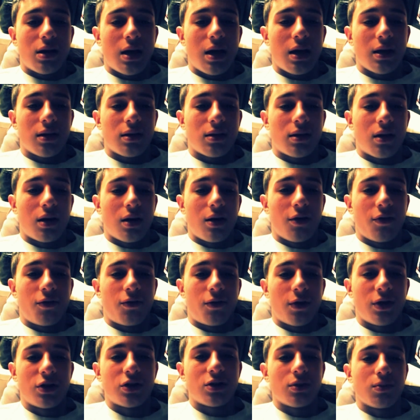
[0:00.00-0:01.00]
set
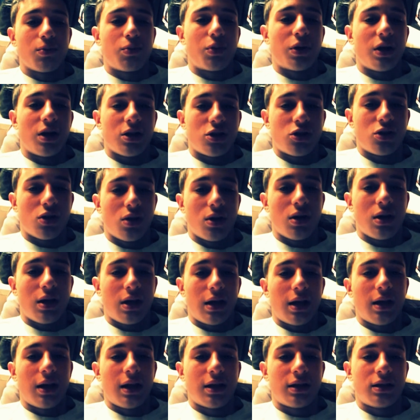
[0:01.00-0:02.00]
their first impression
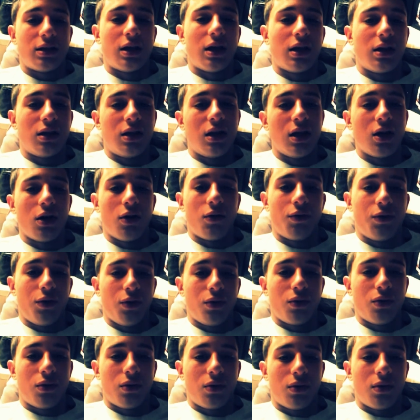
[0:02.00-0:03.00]
and that's the idea
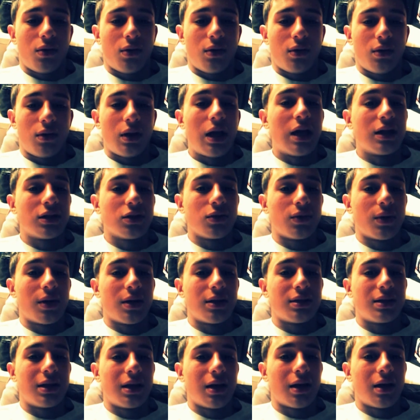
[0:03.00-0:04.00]
of you. That's what
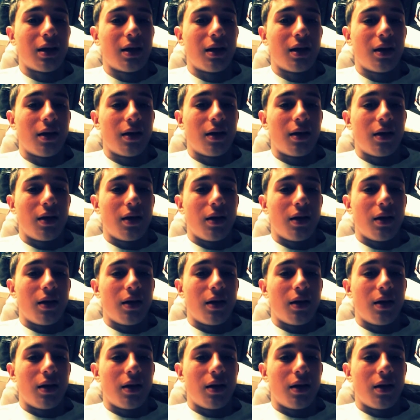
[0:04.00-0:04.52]
we're gonna take it.